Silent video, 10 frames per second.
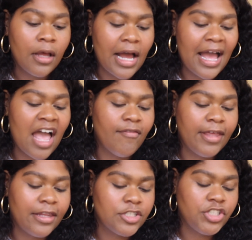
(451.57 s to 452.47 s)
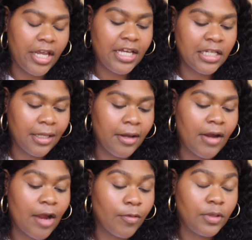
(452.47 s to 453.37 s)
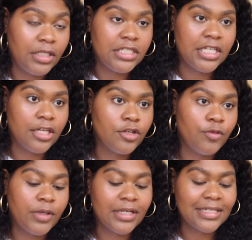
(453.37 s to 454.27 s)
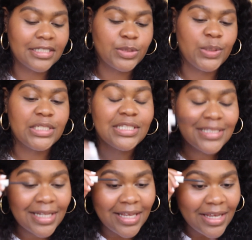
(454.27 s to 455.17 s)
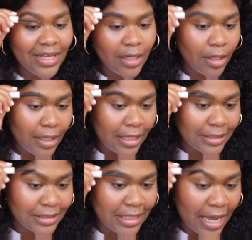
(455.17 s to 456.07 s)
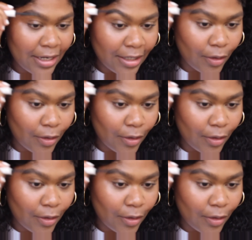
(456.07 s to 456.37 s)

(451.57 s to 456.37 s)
I have it in the shade Clear. I really need to get a new one because this one it's kind of